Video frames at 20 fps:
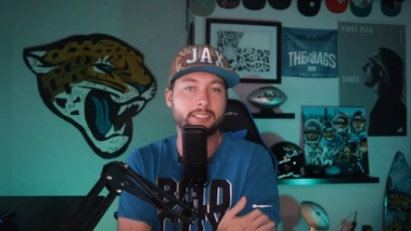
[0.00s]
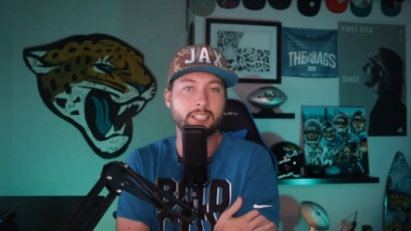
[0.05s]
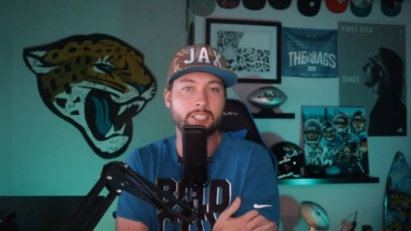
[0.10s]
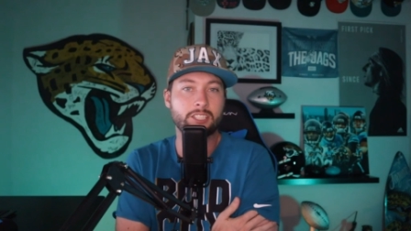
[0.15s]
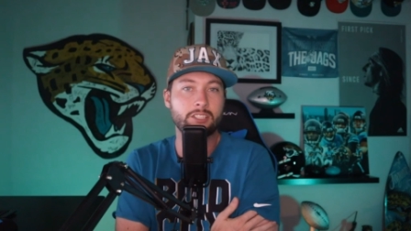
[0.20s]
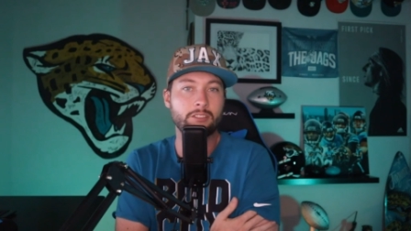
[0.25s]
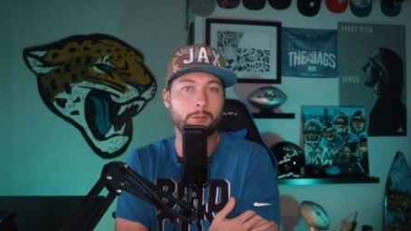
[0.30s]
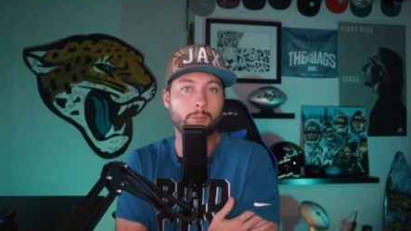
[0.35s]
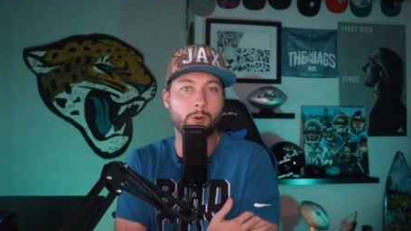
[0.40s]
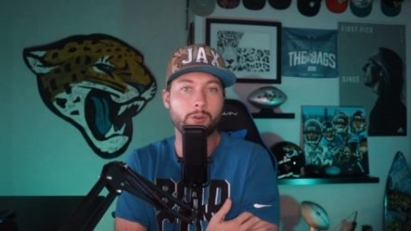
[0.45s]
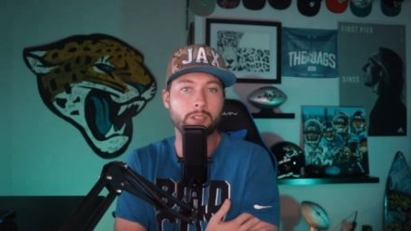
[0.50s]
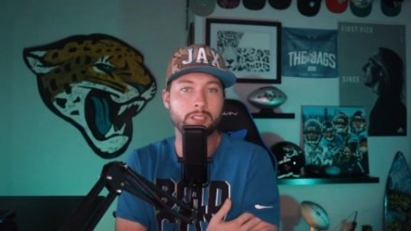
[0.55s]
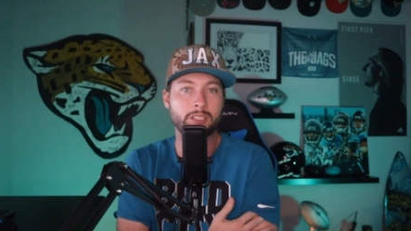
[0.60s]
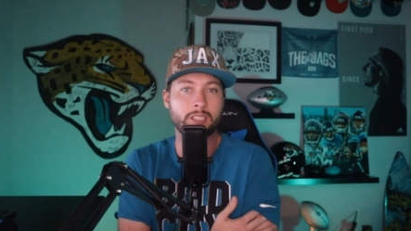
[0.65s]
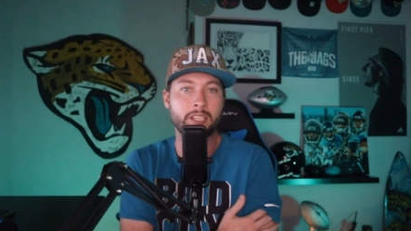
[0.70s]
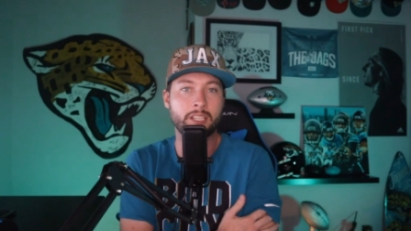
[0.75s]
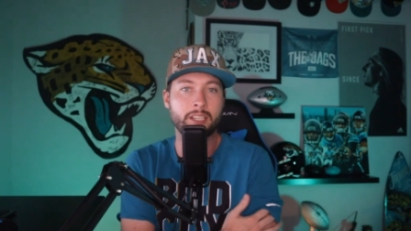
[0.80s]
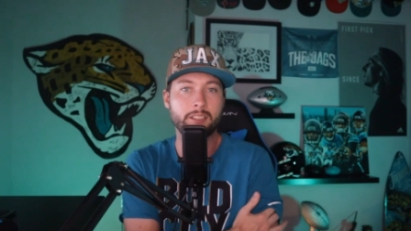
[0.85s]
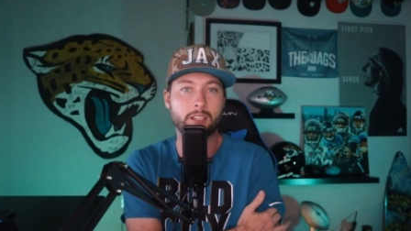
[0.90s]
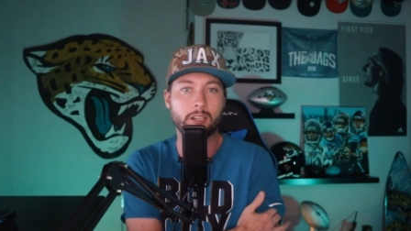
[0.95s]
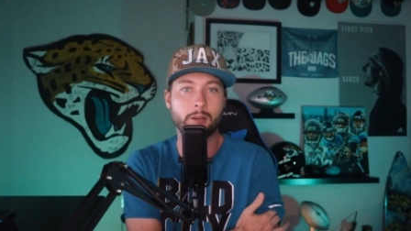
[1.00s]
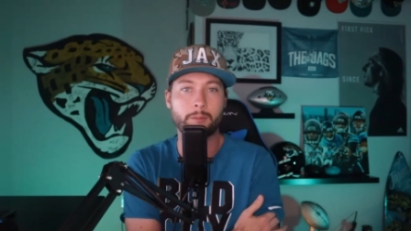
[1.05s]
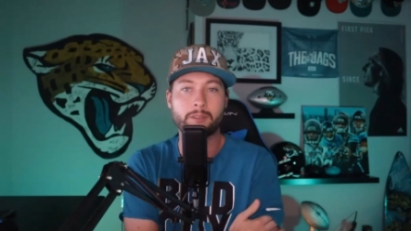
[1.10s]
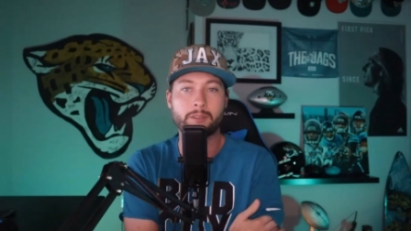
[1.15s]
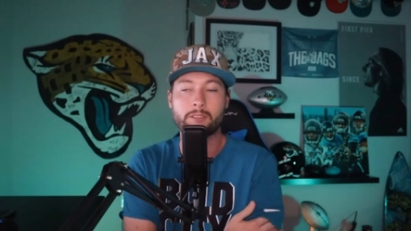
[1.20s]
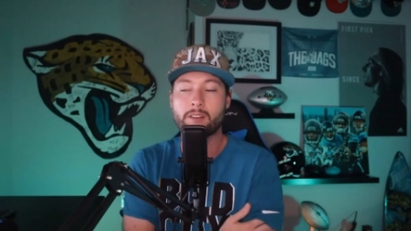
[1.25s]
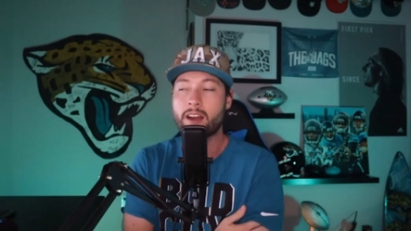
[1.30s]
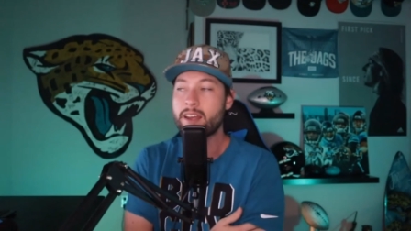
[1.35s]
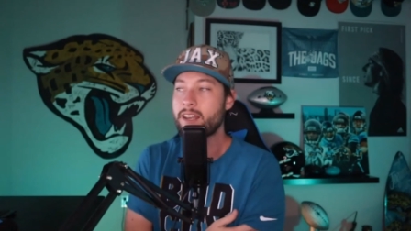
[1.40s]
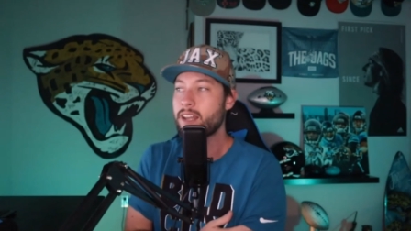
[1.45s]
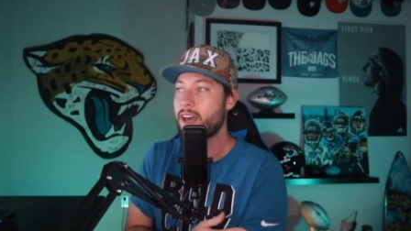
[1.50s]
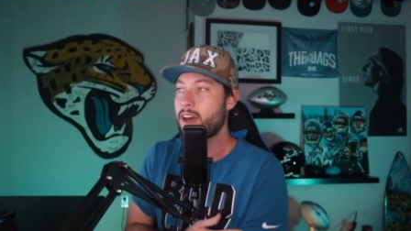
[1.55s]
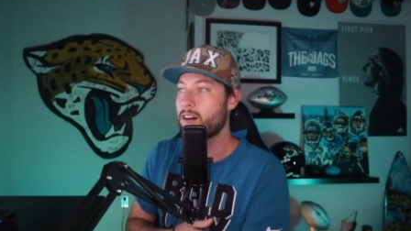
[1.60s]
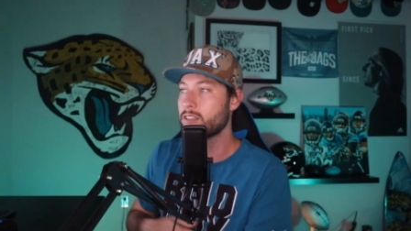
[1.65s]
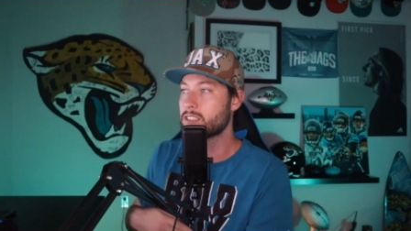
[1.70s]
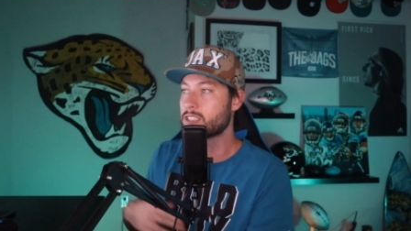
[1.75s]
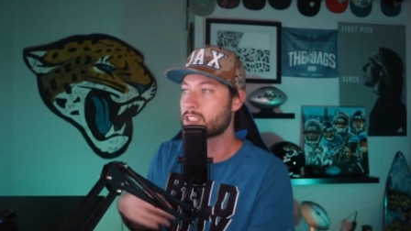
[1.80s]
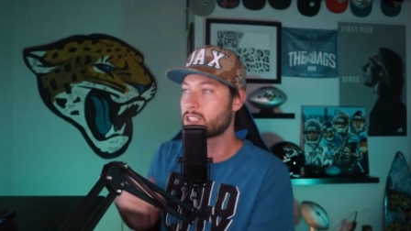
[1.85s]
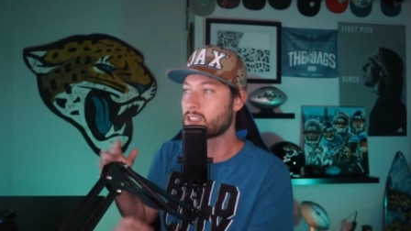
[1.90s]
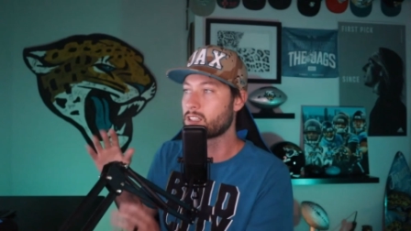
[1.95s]
as a Super Bowl contender. But right
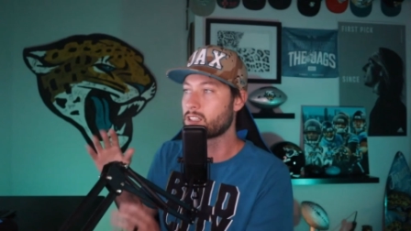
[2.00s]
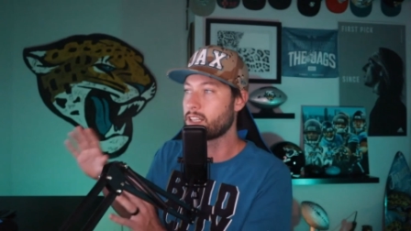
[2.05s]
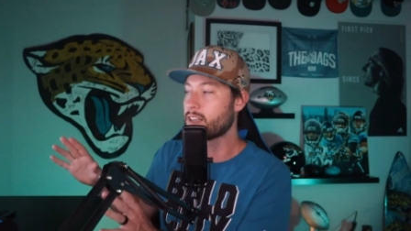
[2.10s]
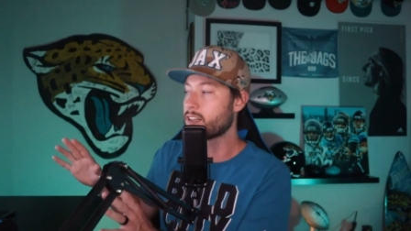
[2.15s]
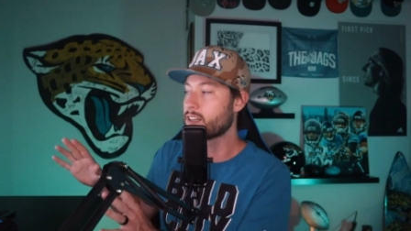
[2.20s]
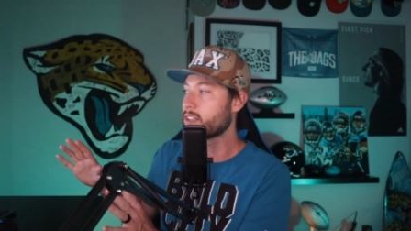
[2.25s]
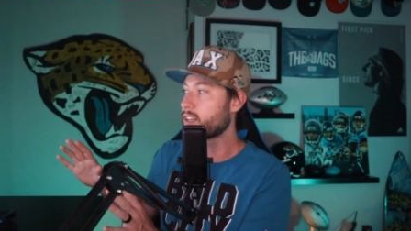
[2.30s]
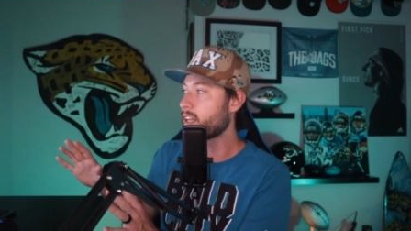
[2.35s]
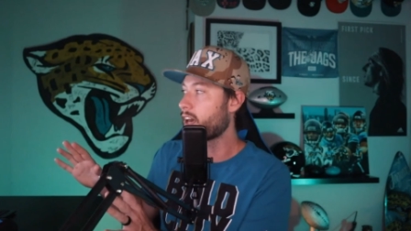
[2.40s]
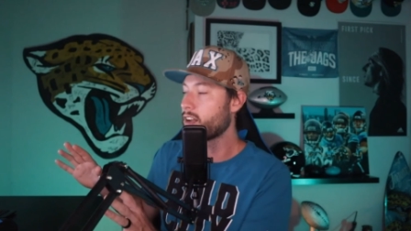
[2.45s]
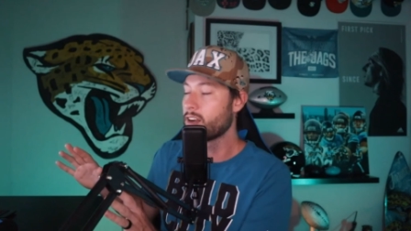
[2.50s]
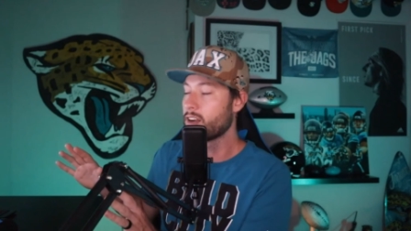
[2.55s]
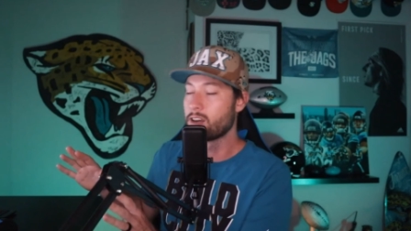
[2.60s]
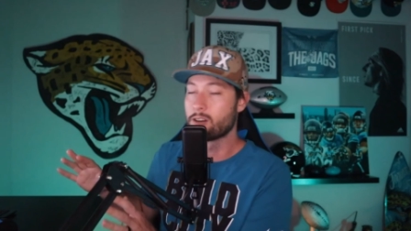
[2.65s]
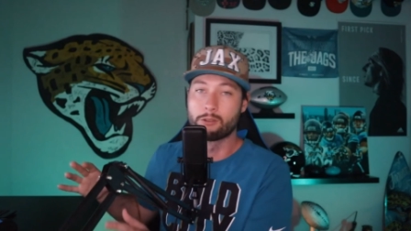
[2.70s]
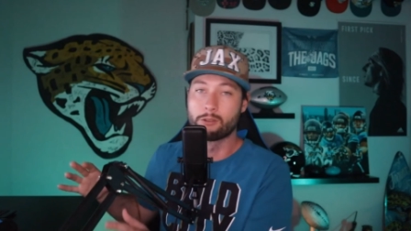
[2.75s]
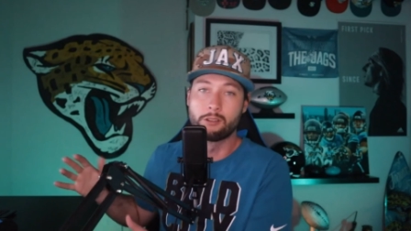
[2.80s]
now it's clear that